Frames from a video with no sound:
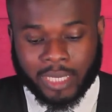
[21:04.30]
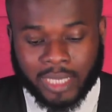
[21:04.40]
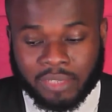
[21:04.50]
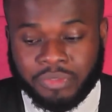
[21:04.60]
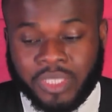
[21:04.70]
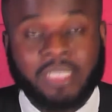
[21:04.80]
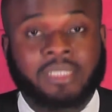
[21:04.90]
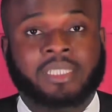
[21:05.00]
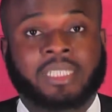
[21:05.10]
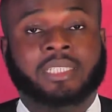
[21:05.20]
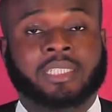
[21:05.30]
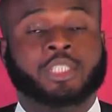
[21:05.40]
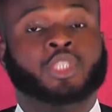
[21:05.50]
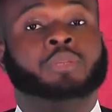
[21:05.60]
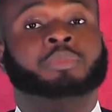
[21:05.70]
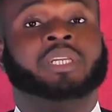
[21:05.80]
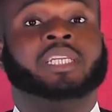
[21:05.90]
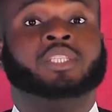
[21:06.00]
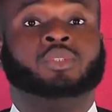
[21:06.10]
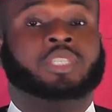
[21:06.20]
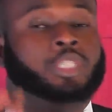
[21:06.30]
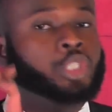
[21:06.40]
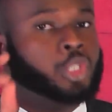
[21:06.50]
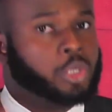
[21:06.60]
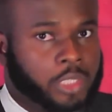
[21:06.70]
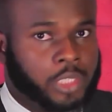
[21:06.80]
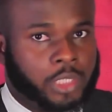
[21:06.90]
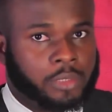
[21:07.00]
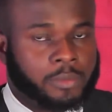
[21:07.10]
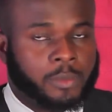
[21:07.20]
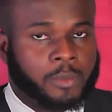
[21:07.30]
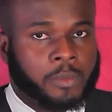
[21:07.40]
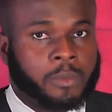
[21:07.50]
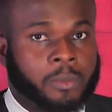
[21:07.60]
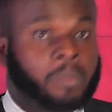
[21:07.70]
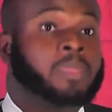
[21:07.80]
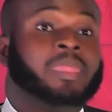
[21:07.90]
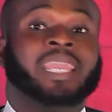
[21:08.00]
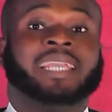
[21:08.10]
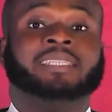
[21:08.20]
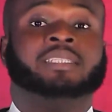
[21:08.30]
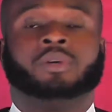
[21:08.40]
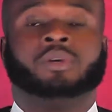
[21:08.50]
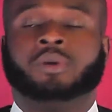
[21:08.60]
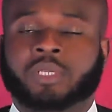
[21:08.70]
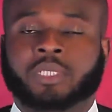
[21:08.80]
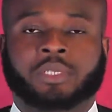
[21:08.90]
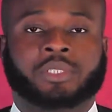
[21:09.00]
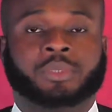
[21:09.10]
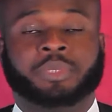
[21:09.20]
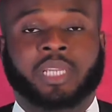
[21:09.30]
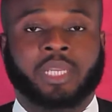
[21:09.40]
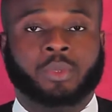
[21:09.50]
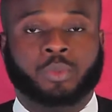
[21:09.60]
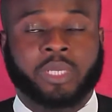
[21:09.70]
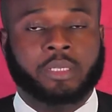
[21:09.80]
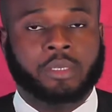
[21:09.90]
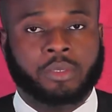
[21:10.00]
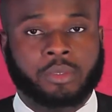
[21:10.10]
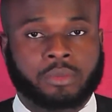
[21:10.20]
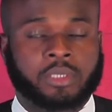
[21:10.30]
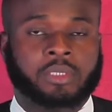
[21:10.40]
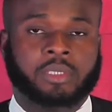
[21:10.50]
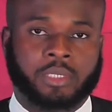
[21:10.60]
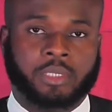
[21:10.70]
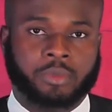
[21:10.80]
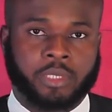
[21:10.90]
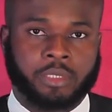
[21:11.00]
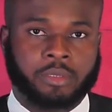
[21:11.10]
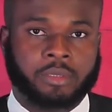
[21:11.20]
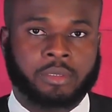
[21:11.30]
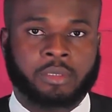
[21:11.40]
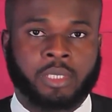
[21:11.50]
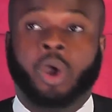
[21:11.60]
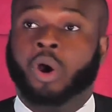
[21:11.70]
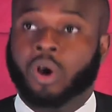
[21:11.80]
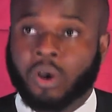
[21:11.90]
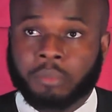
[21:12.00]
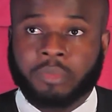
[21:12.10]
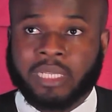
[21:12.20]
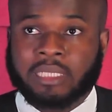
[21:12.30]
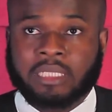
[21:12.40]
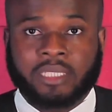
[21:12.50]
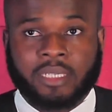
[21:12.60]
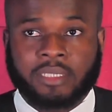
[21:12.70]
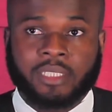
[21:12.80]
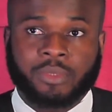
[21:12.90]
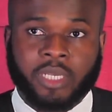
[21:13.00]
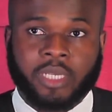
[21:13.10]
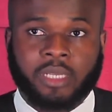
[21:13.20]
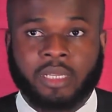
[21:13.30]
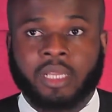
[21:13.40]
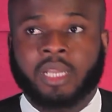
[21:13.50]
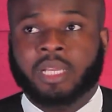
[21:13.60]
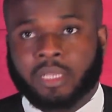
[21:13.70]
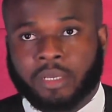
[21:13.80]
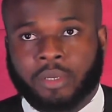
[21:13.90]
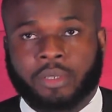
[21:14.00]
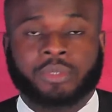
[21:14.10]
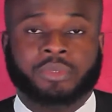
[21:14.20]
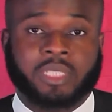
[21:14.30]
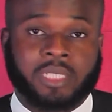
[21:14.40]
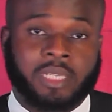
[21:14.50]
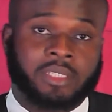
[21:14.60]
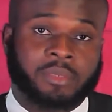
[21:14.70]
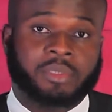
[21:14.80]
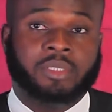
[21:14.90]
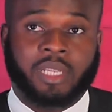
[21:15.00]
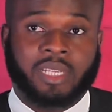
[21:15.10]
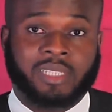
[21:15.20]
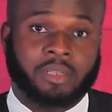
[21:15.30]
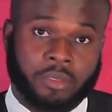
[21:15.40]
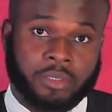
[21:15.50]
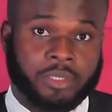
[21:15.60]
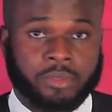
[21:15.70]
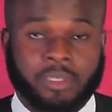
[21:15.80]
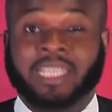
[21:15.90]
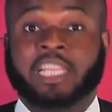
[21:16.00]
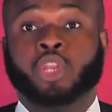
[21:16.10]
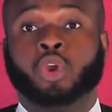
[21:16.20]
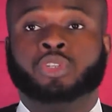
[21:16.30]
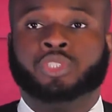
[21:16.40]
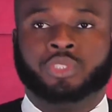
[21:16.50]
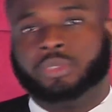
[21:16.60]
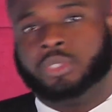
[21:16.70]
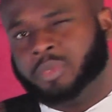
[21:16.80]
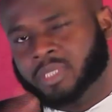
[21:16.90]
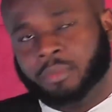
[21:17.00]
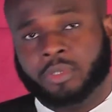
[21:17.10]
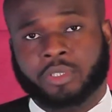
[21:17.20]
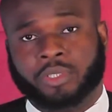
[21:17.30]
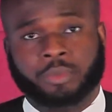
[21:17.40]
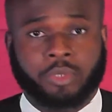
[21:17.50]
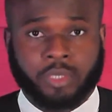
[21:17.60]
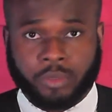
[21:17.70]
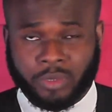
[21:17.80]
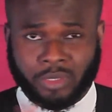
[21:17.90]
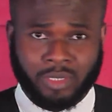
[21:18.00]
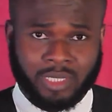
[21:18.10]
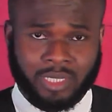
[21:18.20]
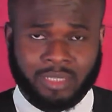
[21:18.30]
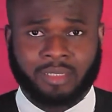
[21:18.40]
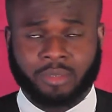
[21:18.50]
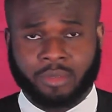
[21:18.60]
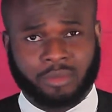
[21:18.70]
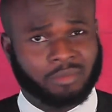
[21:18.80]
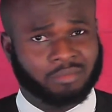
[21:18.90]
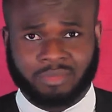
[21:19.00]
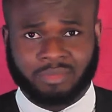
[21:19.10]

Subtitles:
leaving the decision-making to the judge, it is always going to be a win-lose situation. Or in instances where the court will declare something known as a non-suit. But I'm not going to bore you with all that legal